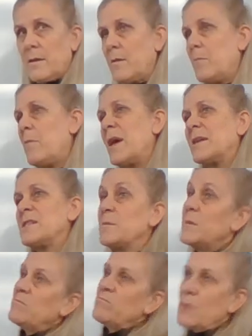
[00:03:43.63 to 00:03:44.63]

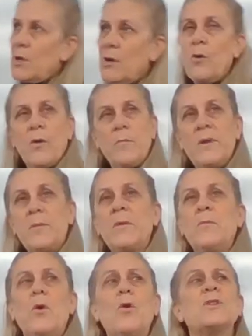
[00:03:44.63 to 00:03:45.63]
maximum or a
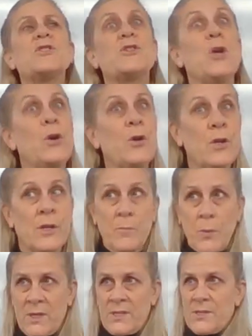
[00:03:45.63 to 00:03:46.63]
minimum or a turning
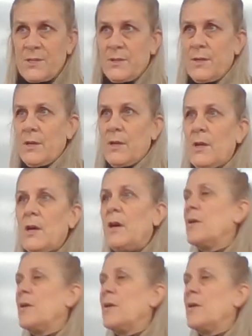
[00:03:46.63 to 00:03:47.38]
point. All